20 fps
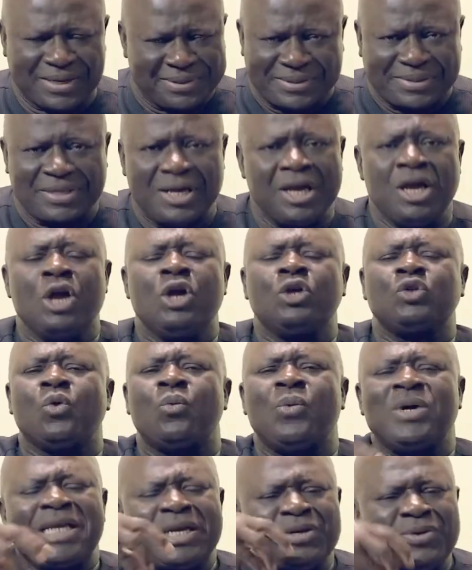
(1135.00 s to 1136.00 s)
earth. So,
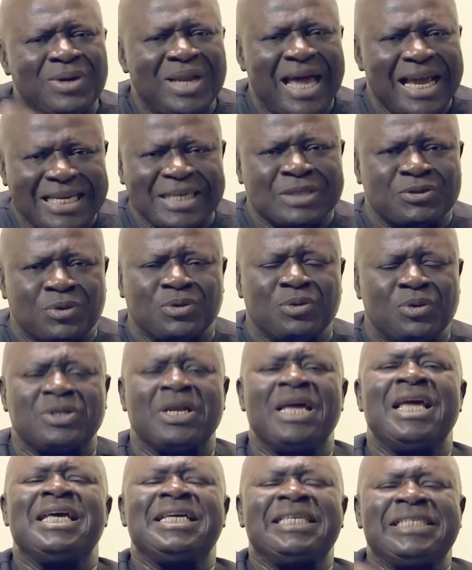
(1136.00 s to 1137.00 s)
whether you like it or not,
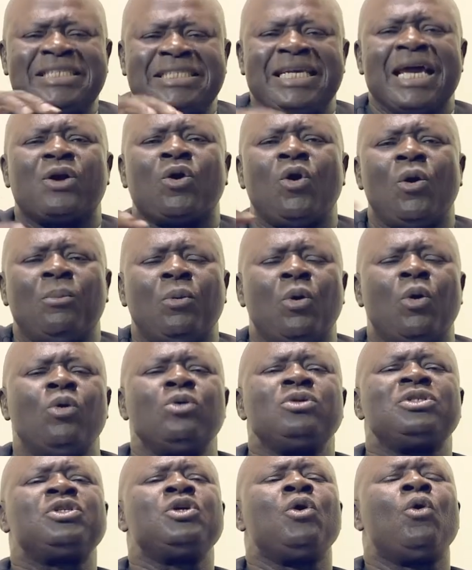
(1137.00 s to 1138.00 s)
Jacob
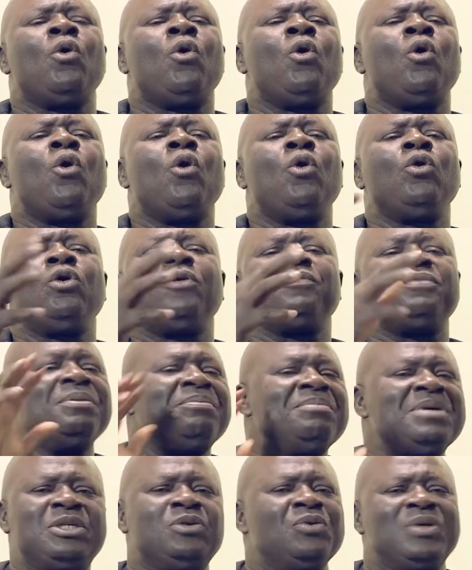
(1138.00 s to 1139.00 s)
owns the whole of the
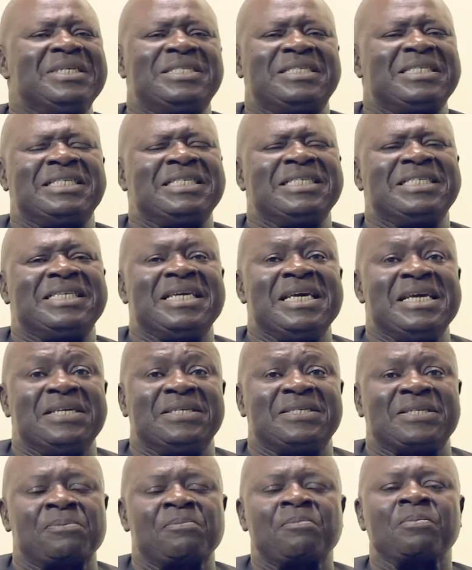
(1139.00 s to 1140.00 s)
Middle East. It is
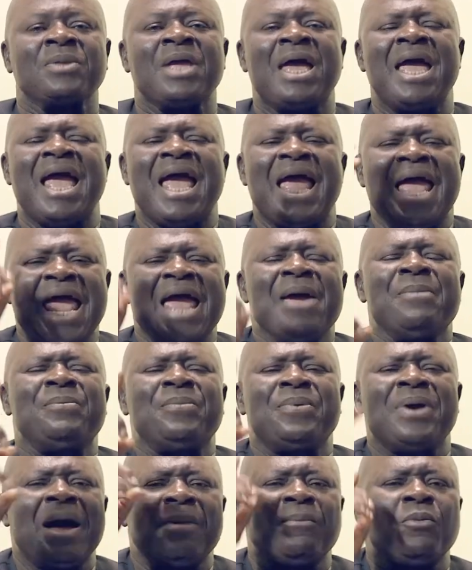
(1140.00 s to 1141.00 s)
his.
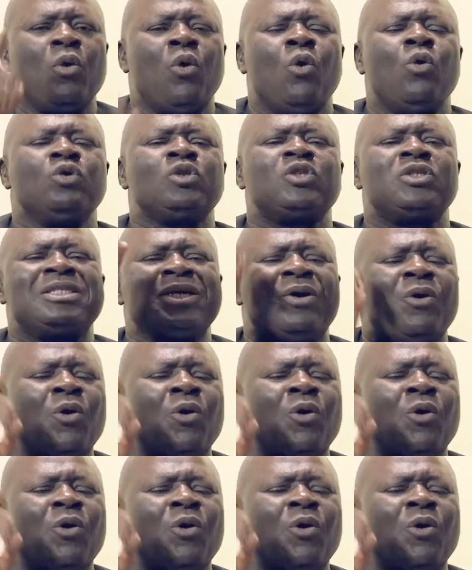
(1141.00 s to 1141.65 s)
Abraham owns the